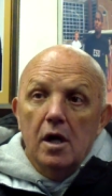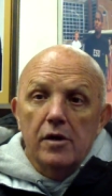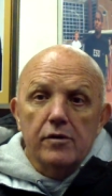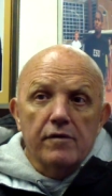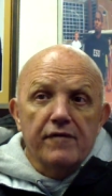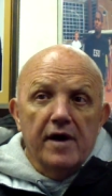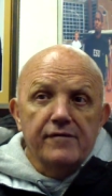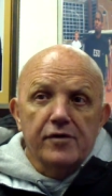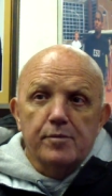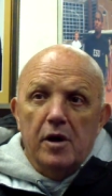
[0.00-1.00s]
They're a fine
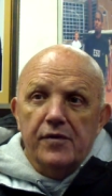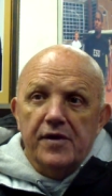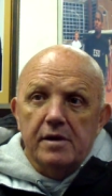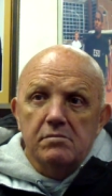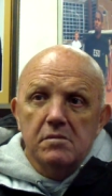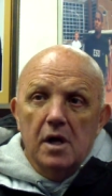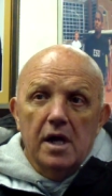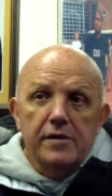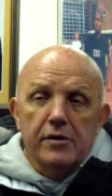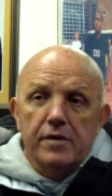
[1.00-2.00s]
football team
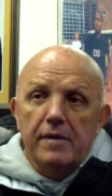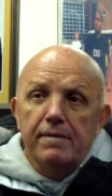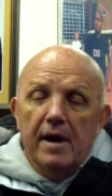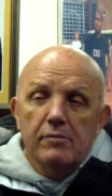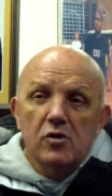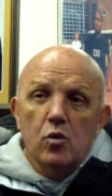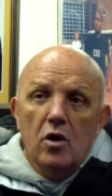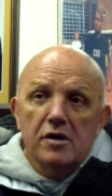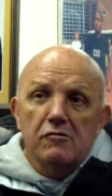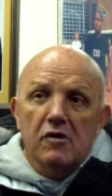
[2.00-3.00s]
they're the number
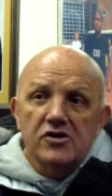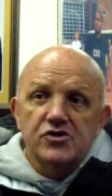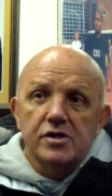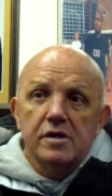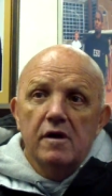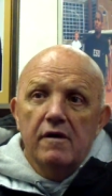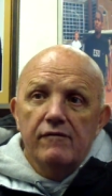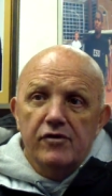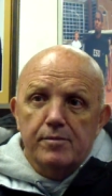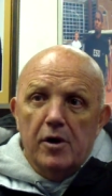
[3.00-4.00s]
one rushing
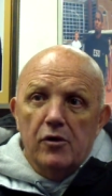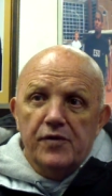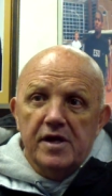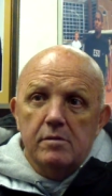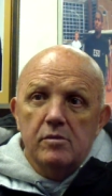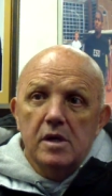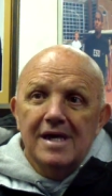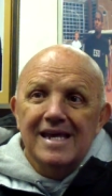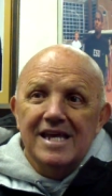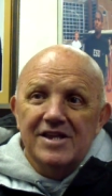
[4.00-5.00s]
football team
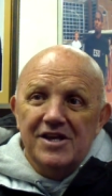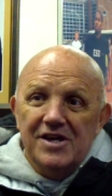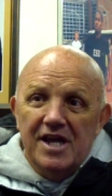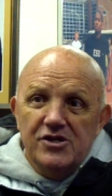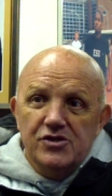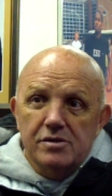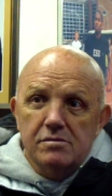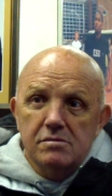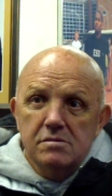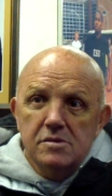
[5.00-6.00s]
in the nation.
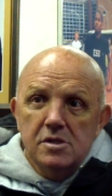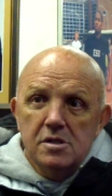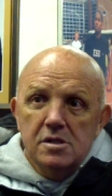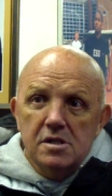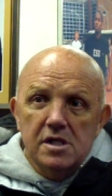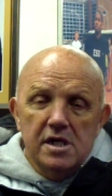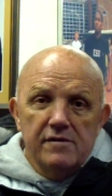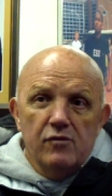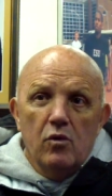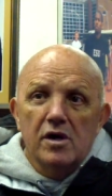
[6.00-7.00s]
They
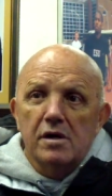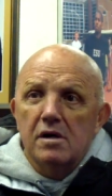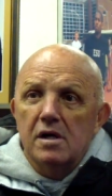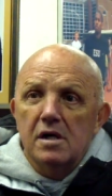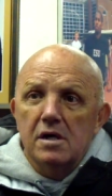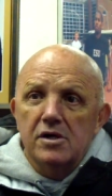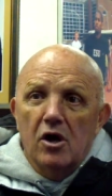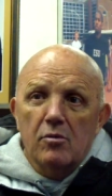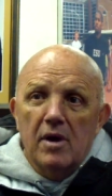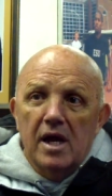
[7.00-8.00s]
have one uh,
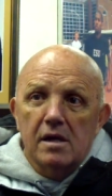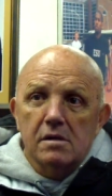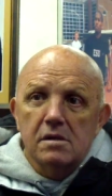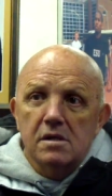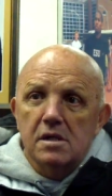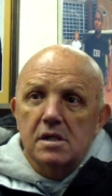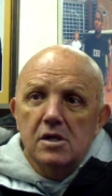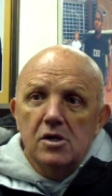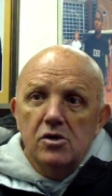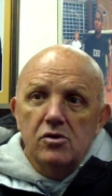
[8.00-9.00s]
young man uh,
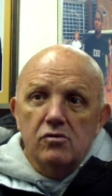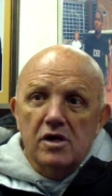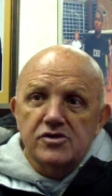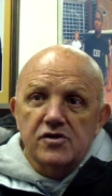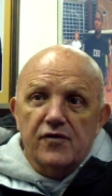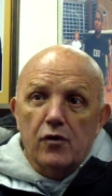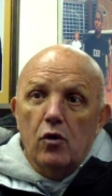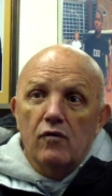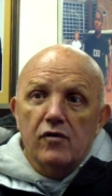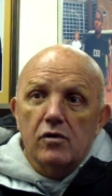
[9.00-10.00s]
who rushes for
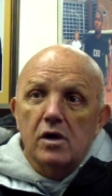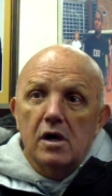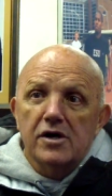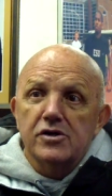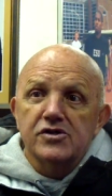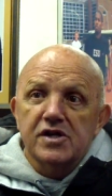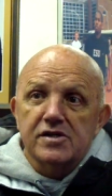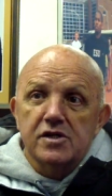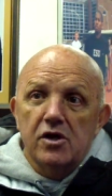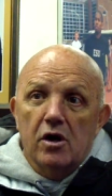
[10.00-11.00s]
over
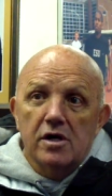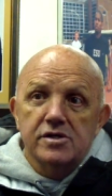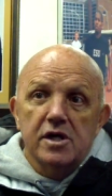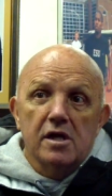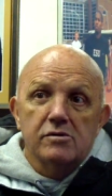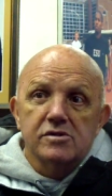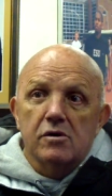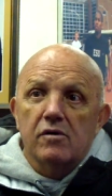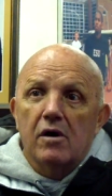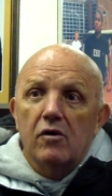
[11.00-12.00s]
160 yards, the other one's
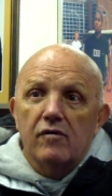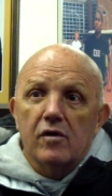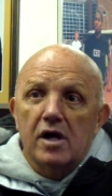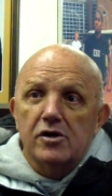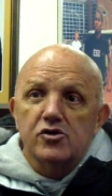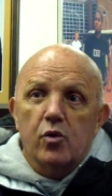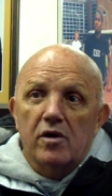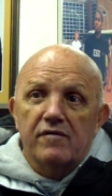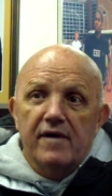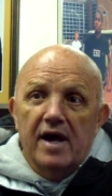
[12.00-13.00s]
over
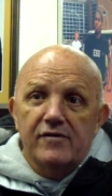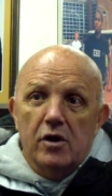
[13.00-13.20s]
125